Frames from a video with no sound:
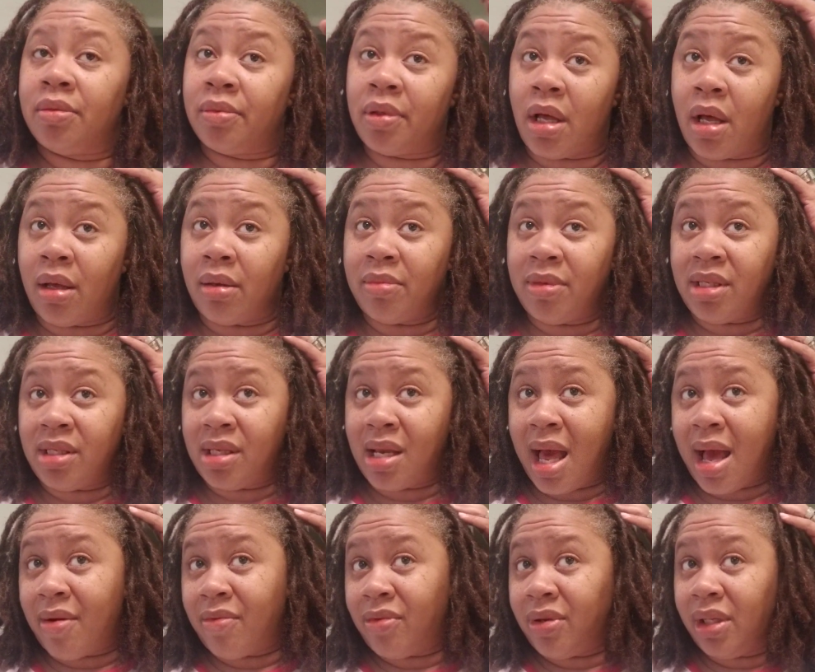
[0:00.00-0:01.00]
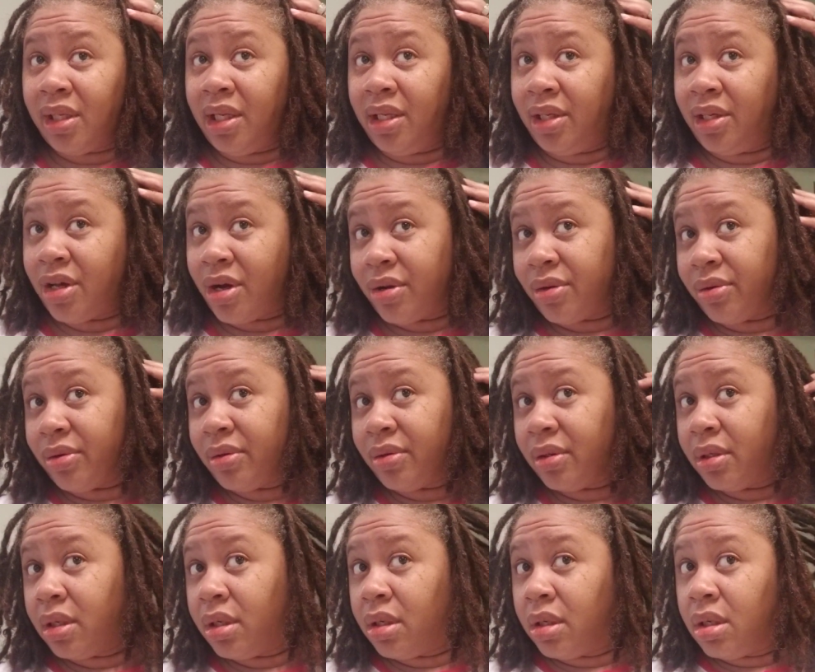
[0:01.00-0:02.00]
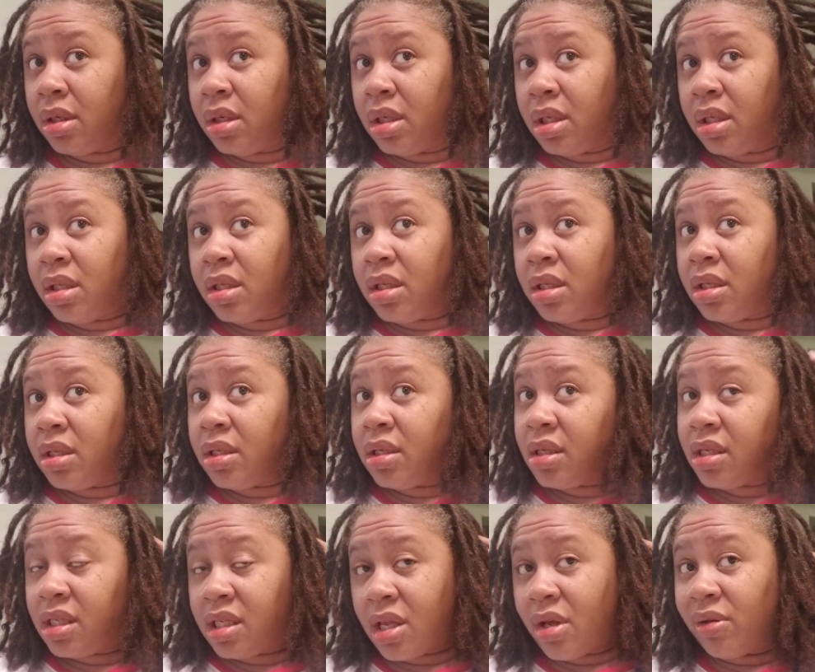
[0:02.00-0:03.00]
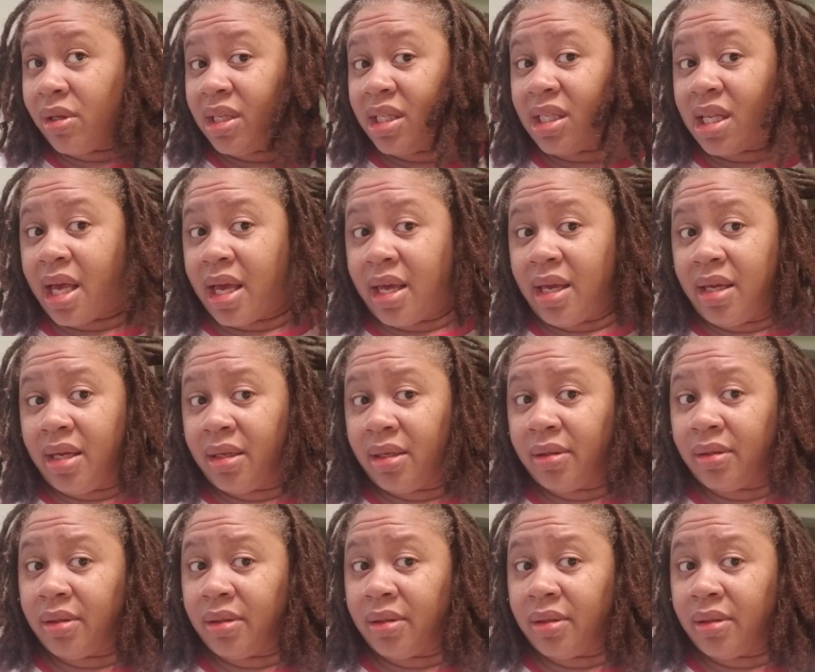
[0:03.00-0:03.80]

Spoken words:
It's not really dirt, so to say,